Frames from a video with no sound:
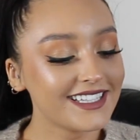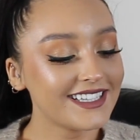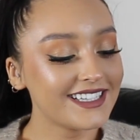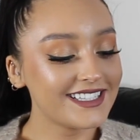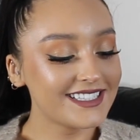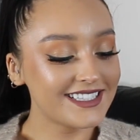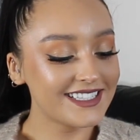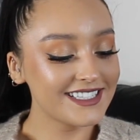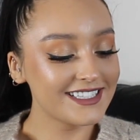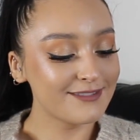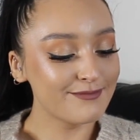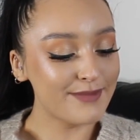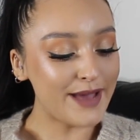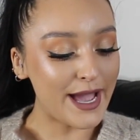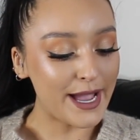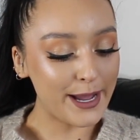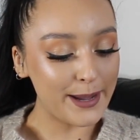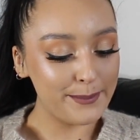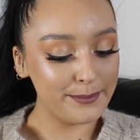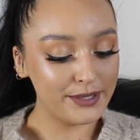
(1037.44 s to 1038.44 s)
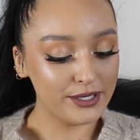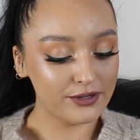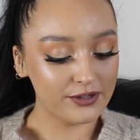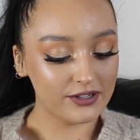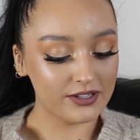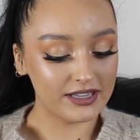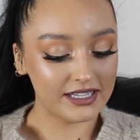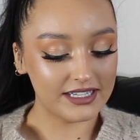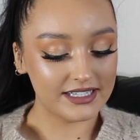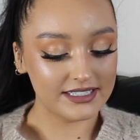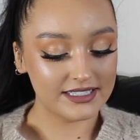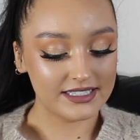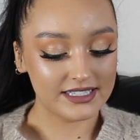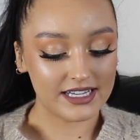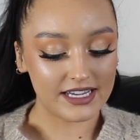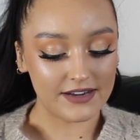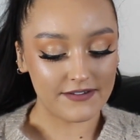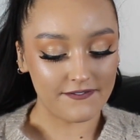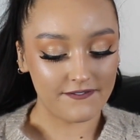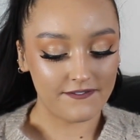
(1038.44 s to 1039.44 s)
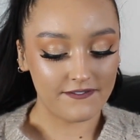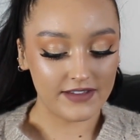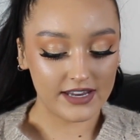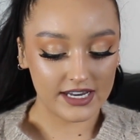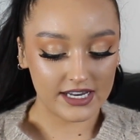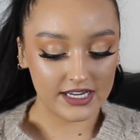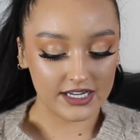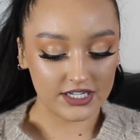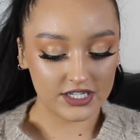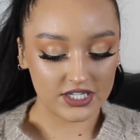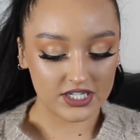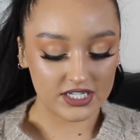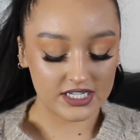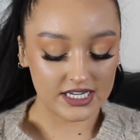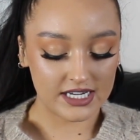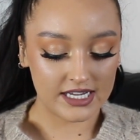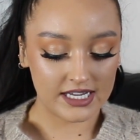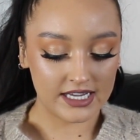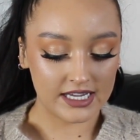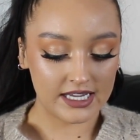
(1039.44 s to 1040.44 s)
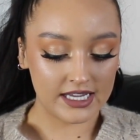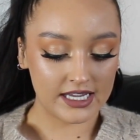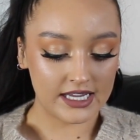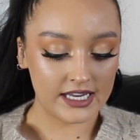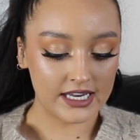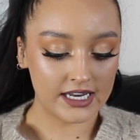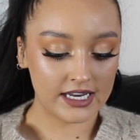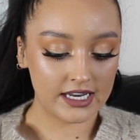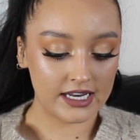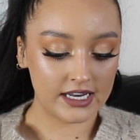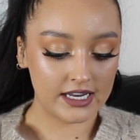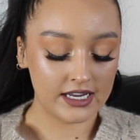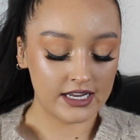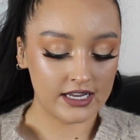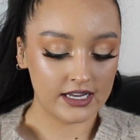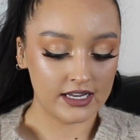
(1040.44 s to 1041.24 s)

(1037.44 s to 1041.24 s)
This is MAC Mineralized Skin Finish in,